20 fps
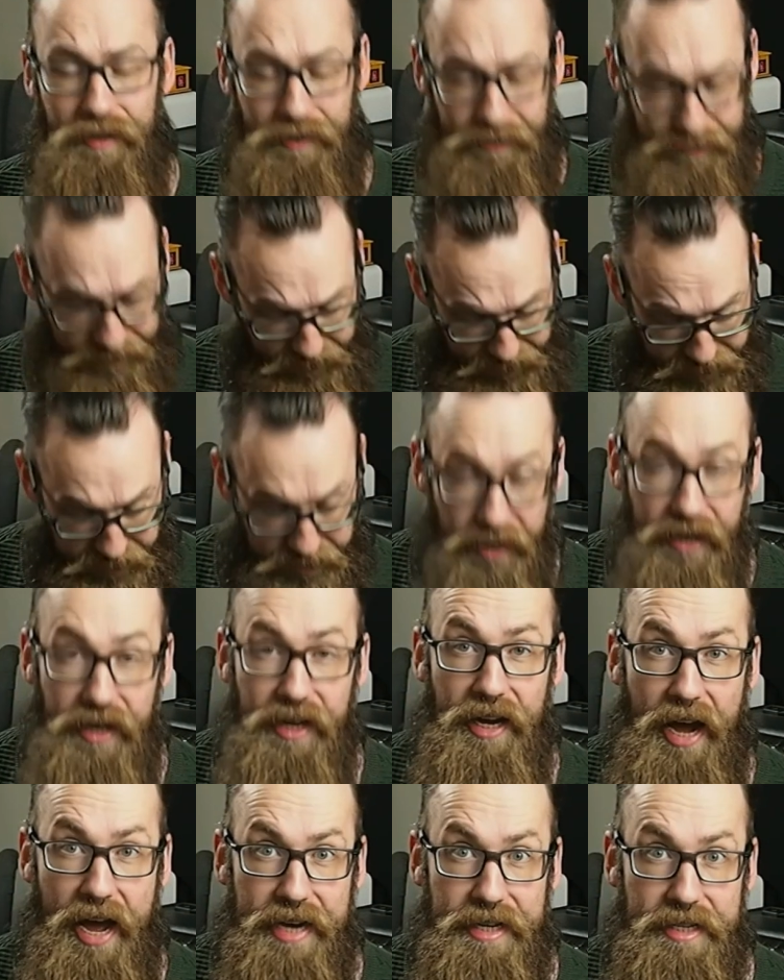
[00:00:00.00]
This is
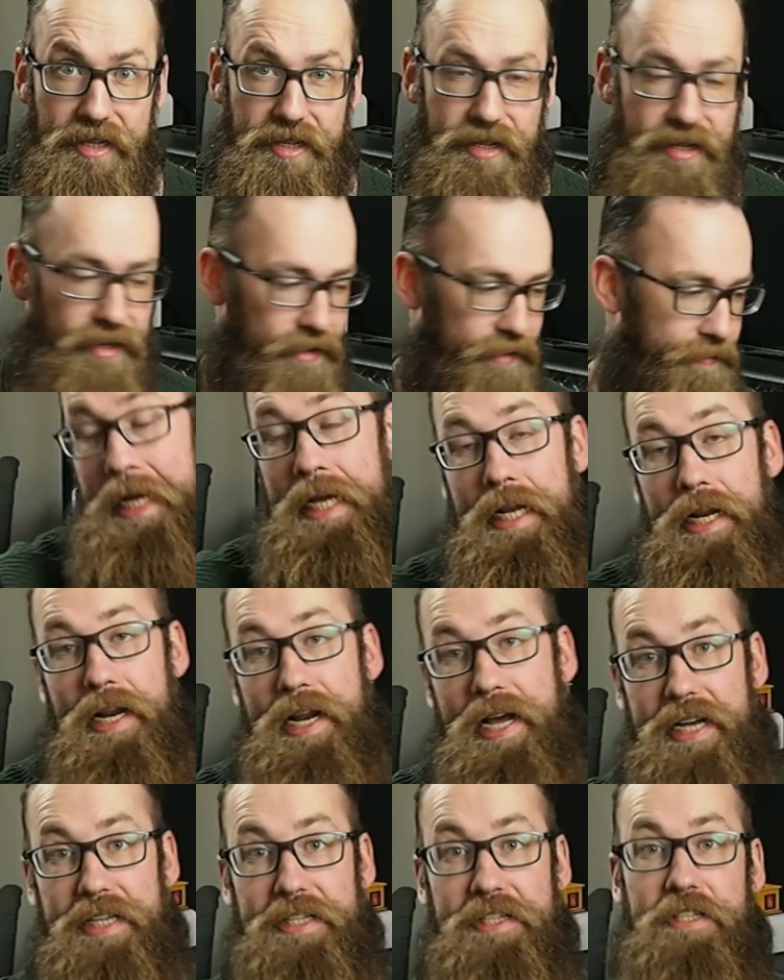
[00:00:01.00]
the EX.
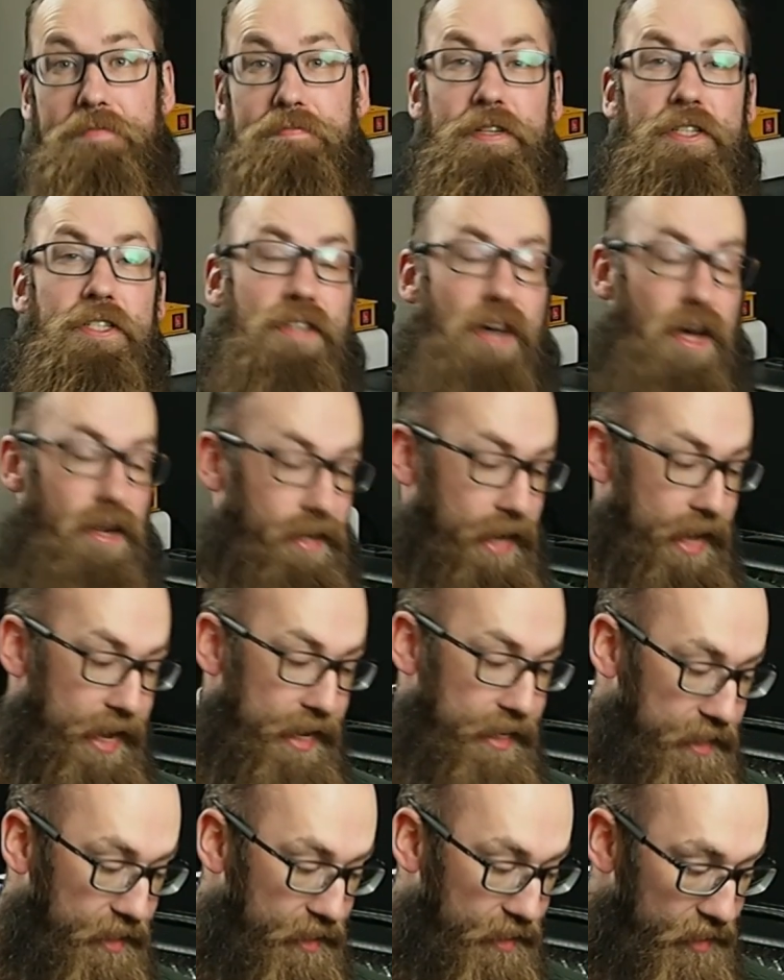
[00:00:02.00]
Last but not
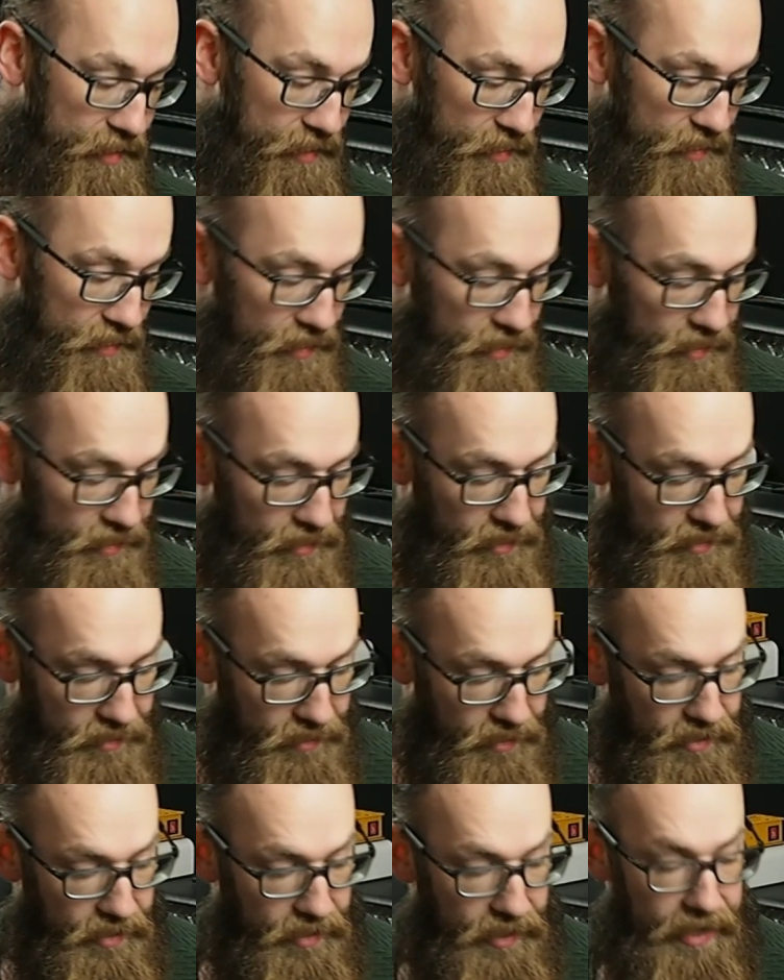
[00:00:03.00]
least,
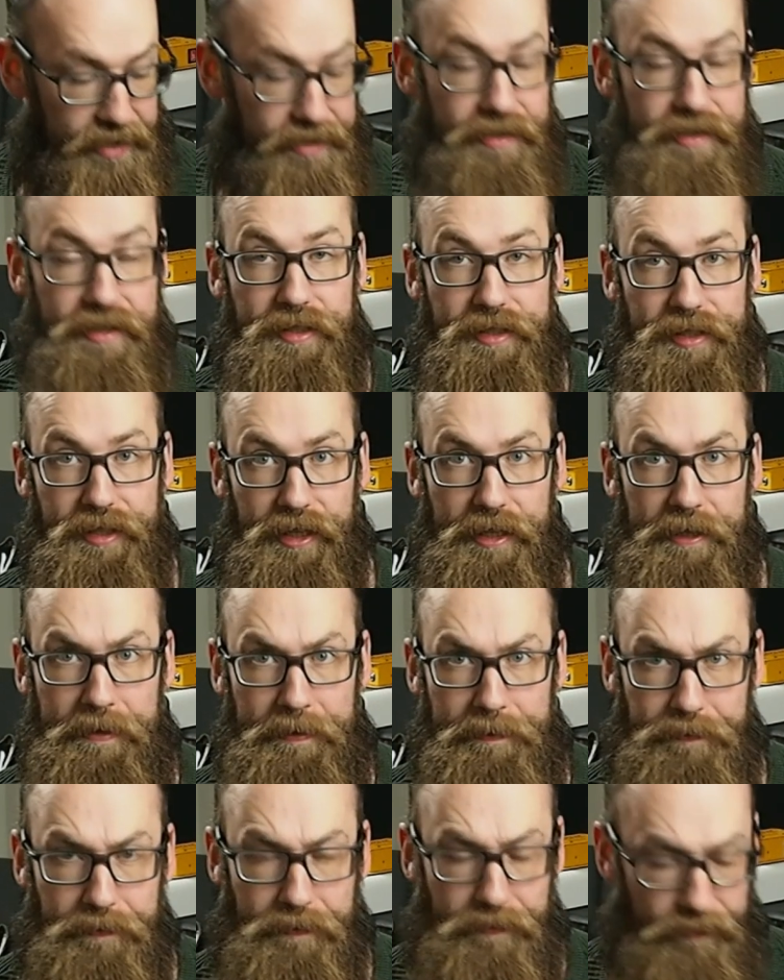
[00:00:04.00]
another LTD.
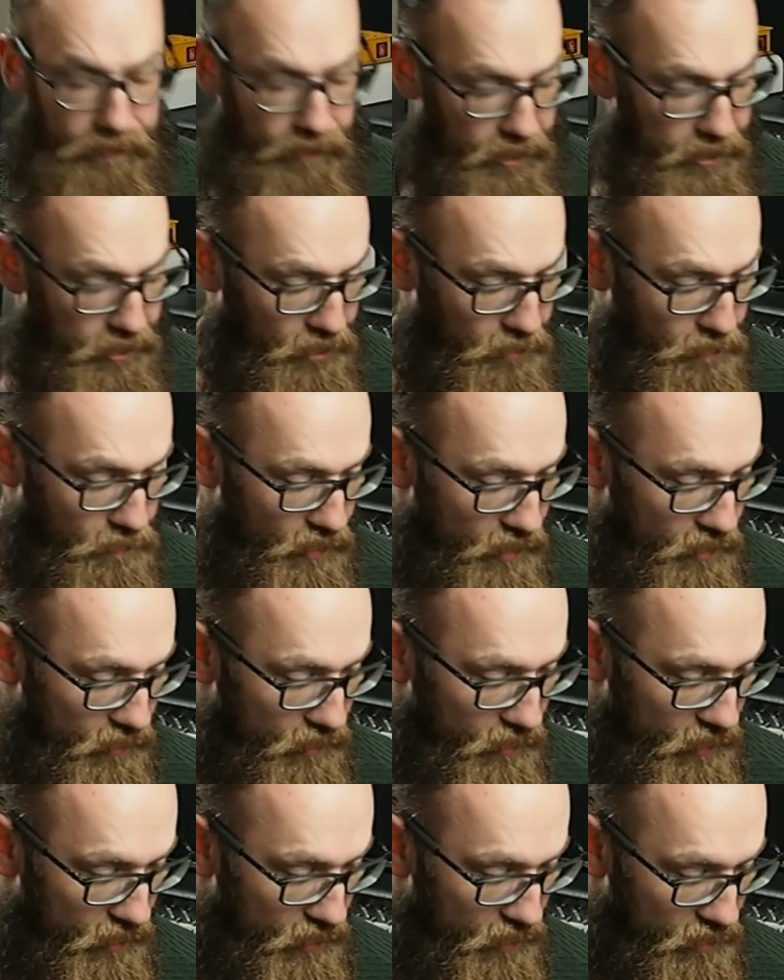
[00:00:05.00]
This
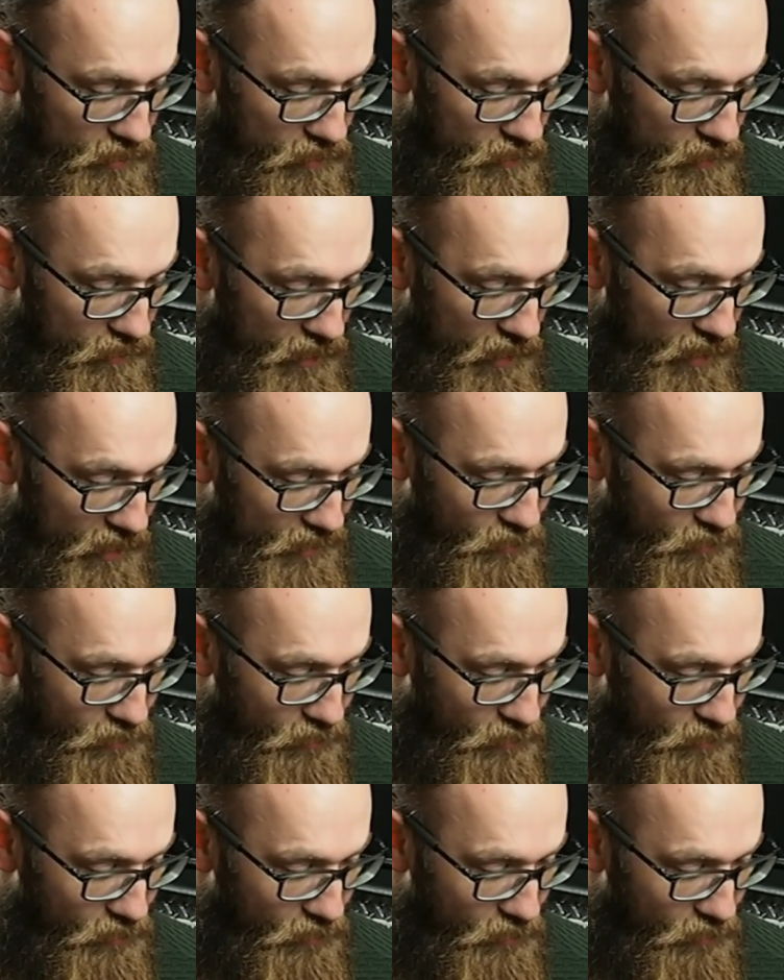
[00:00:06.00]
one is a